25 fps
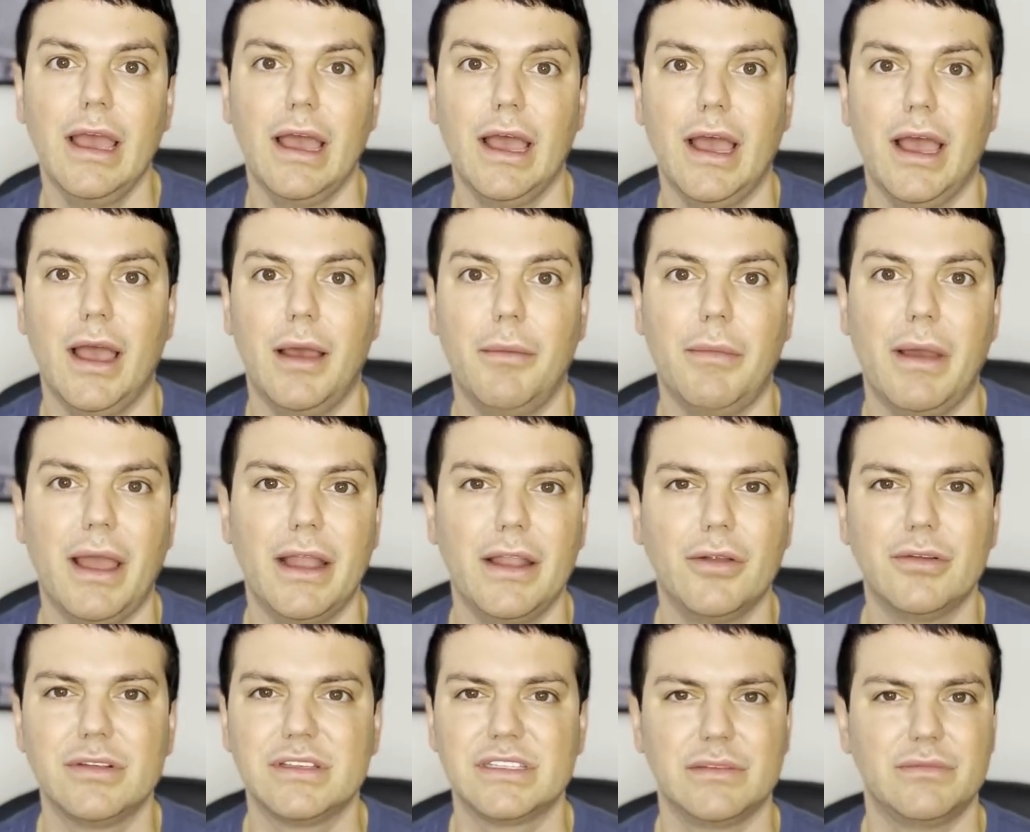I
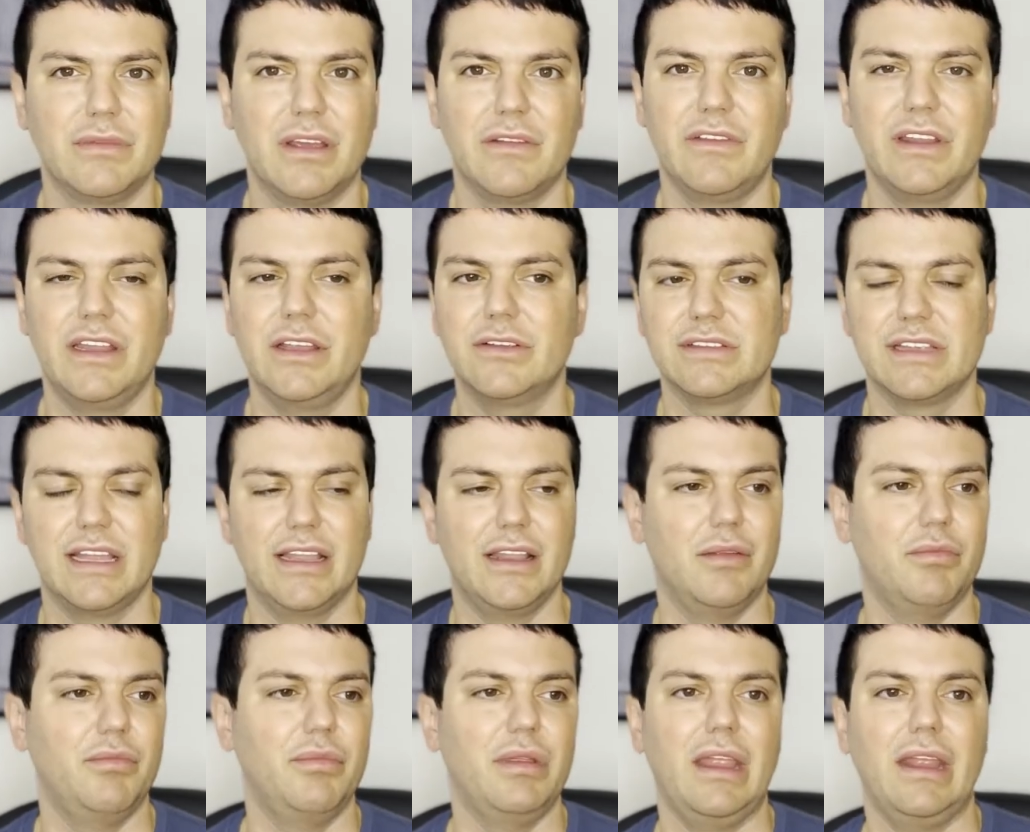know some of my videos
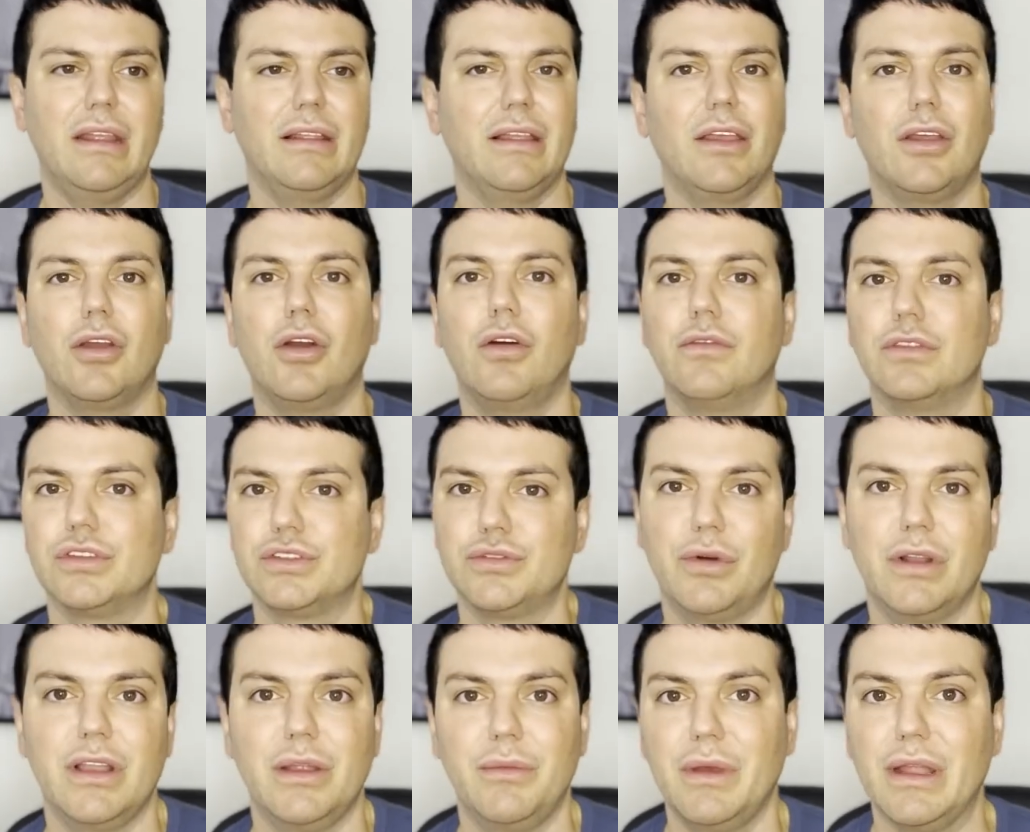end up being like over
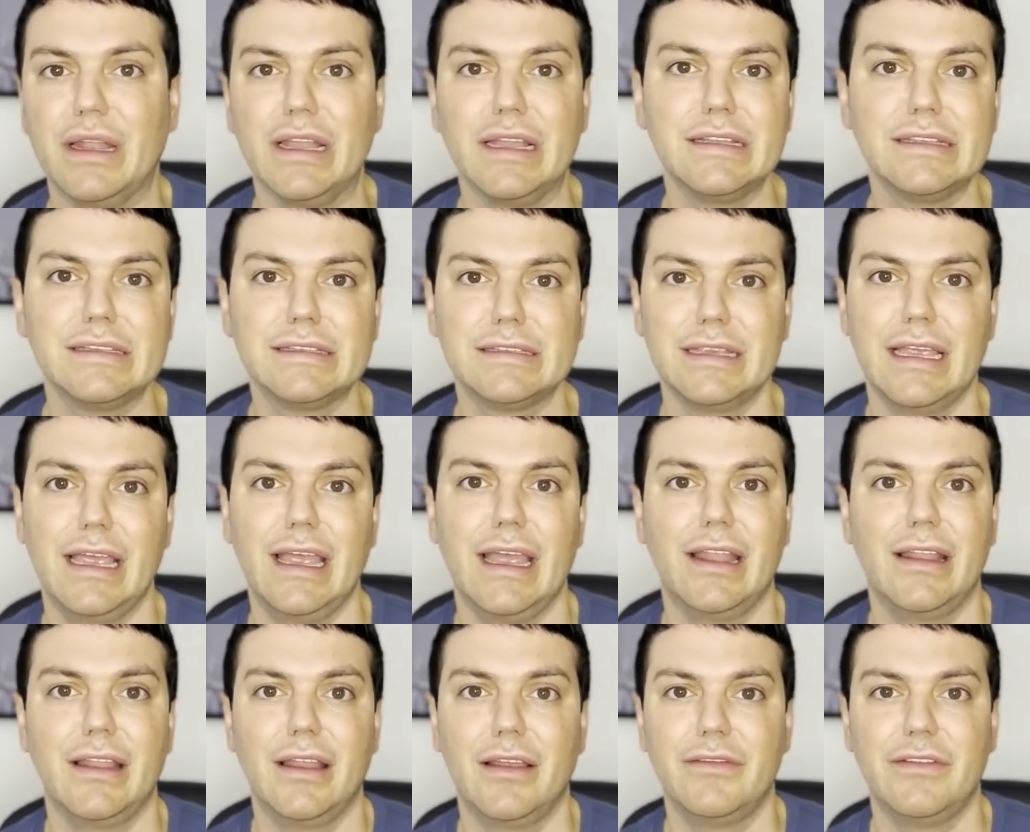20 minutes,
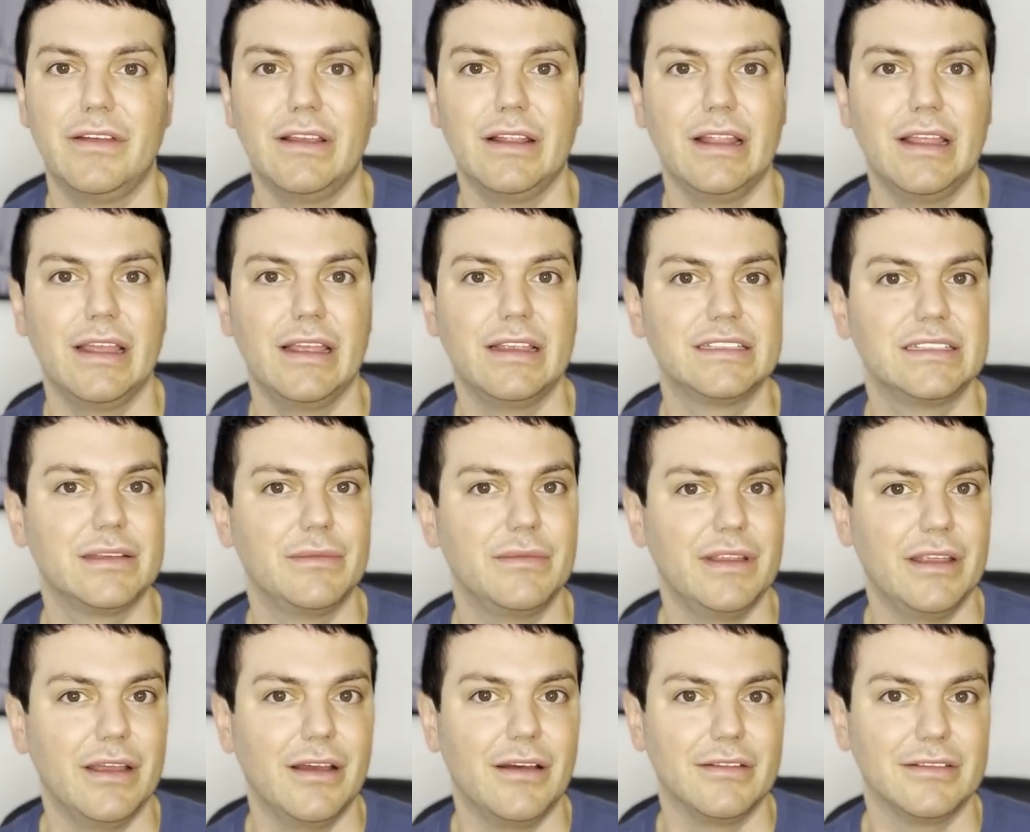and I feel like
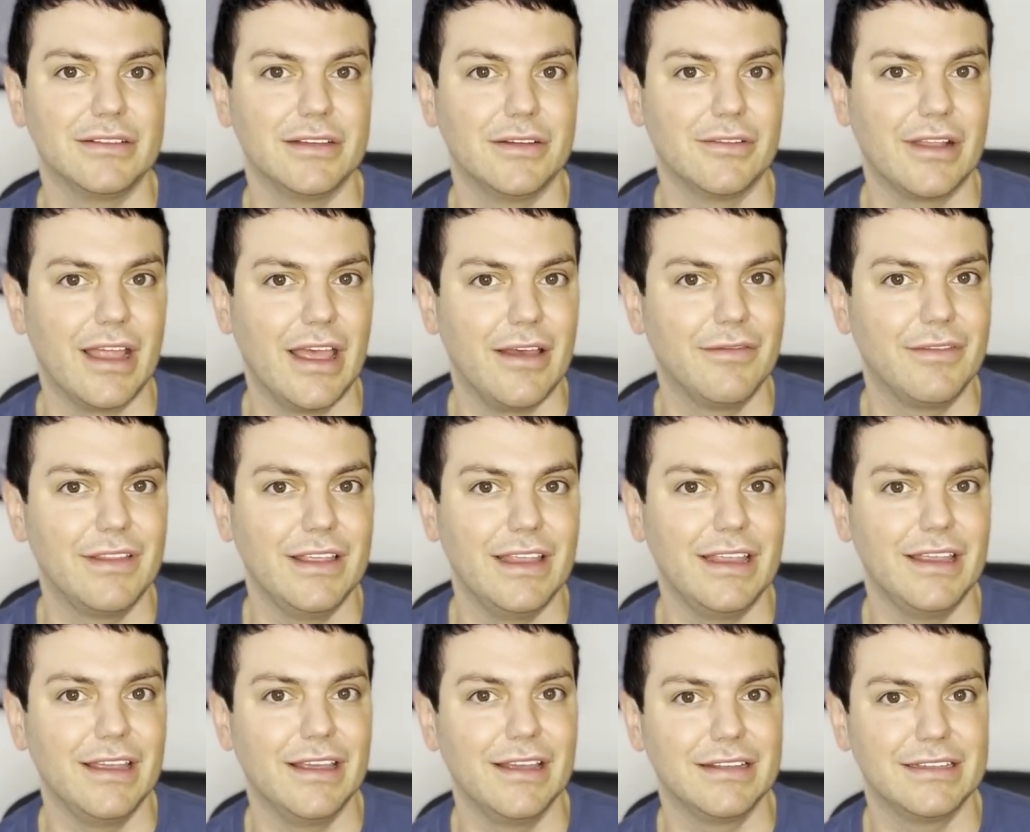some of y'all don't have
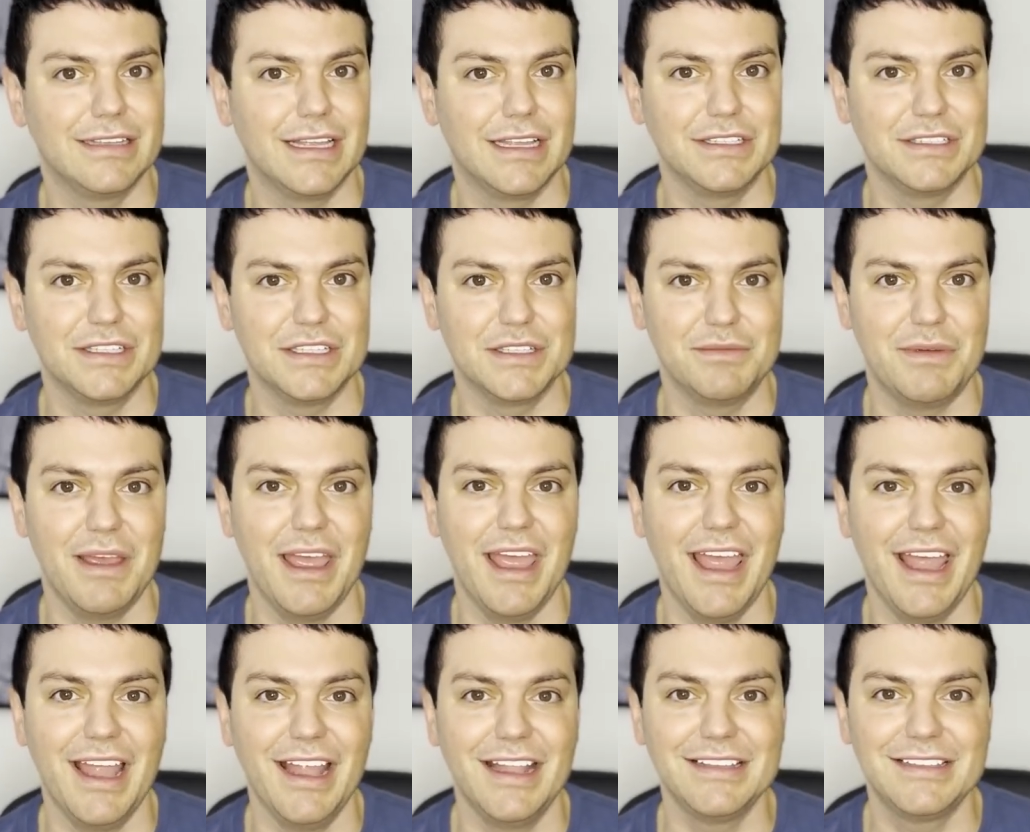the attention
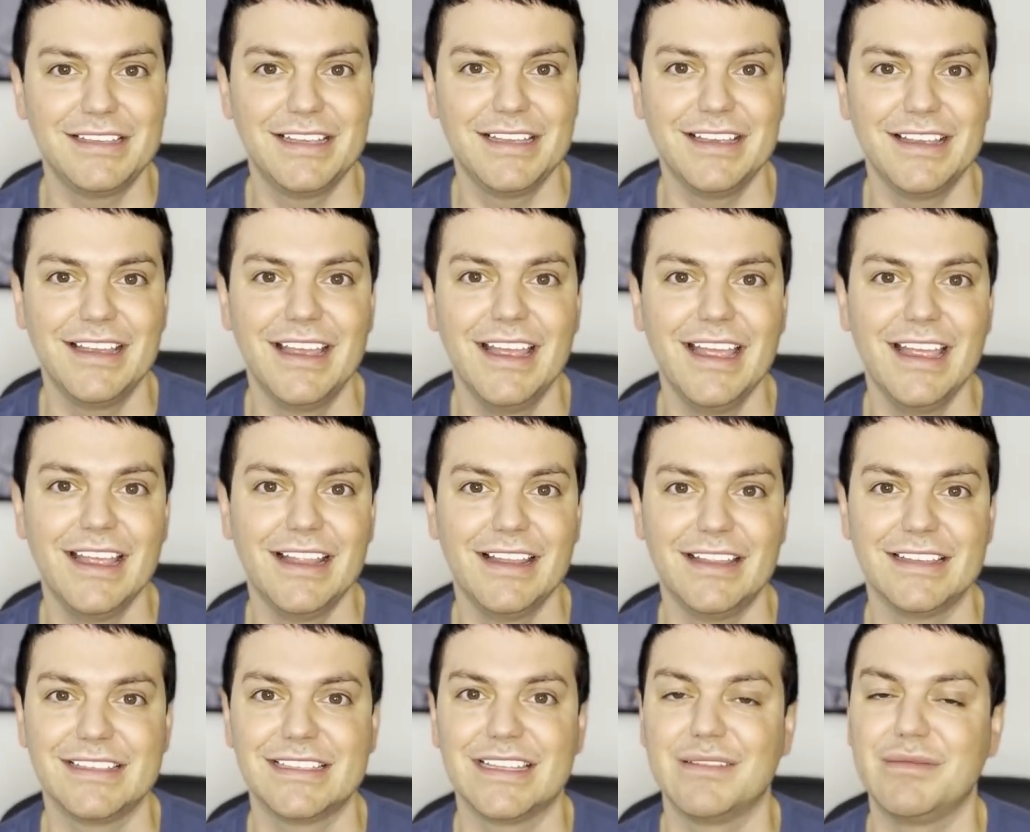span to
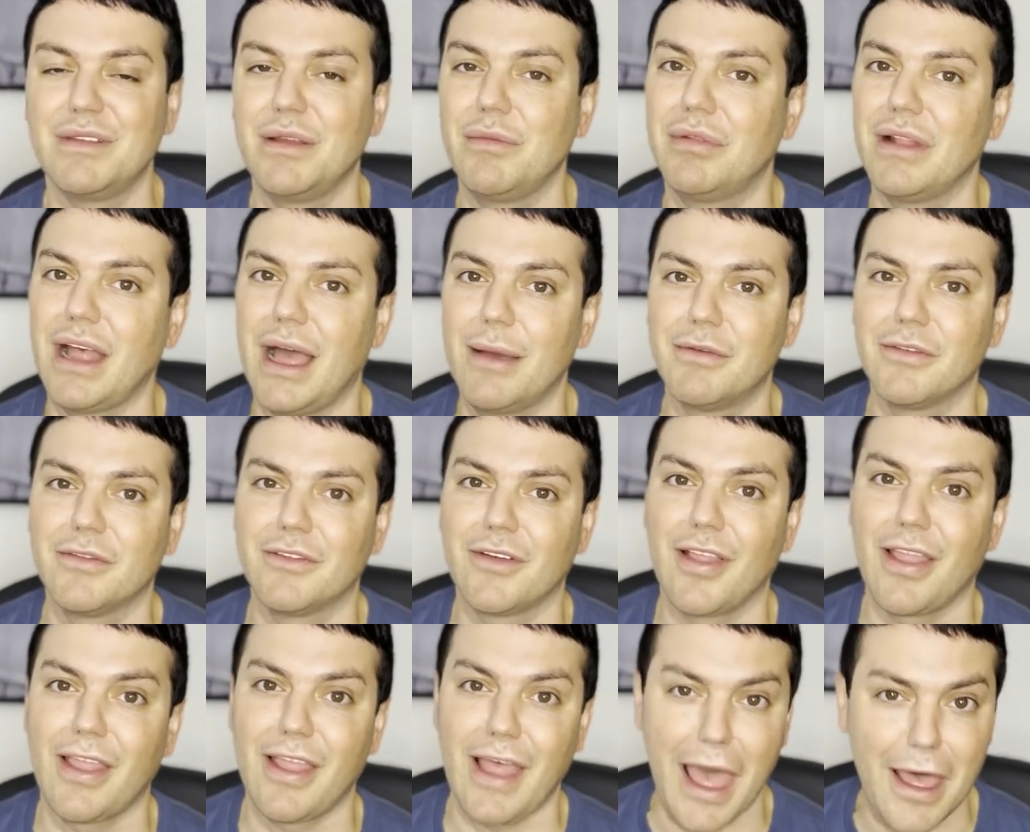listen to me blabber
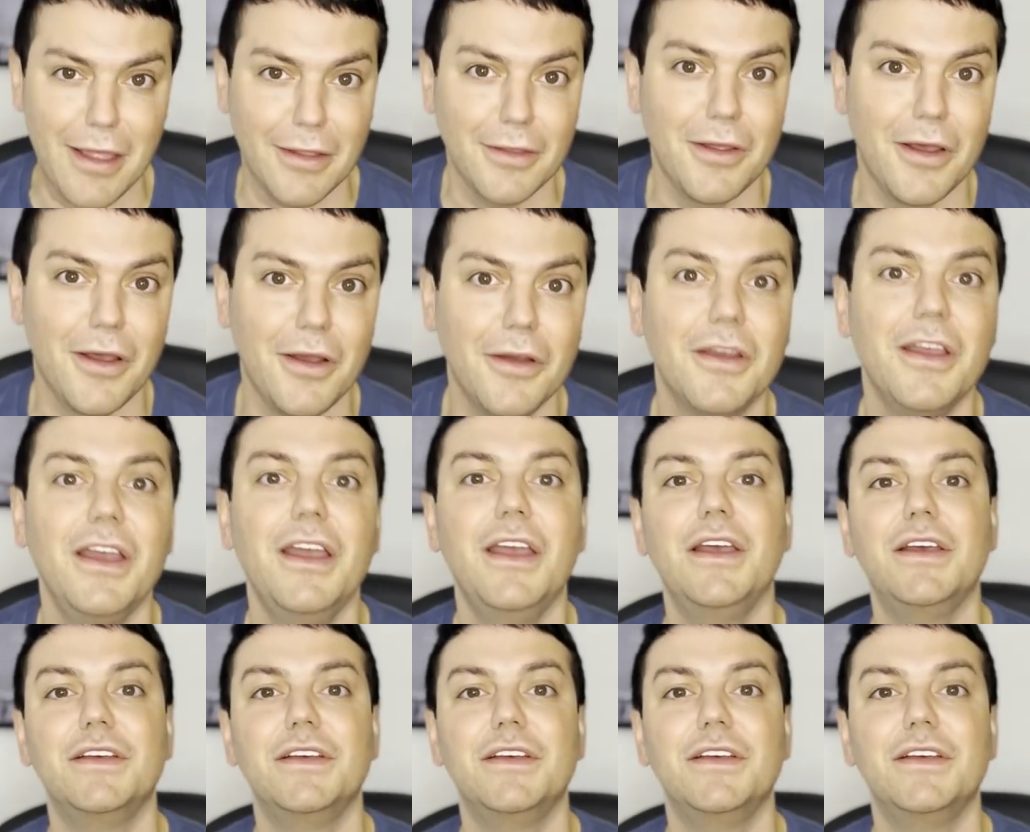for that long.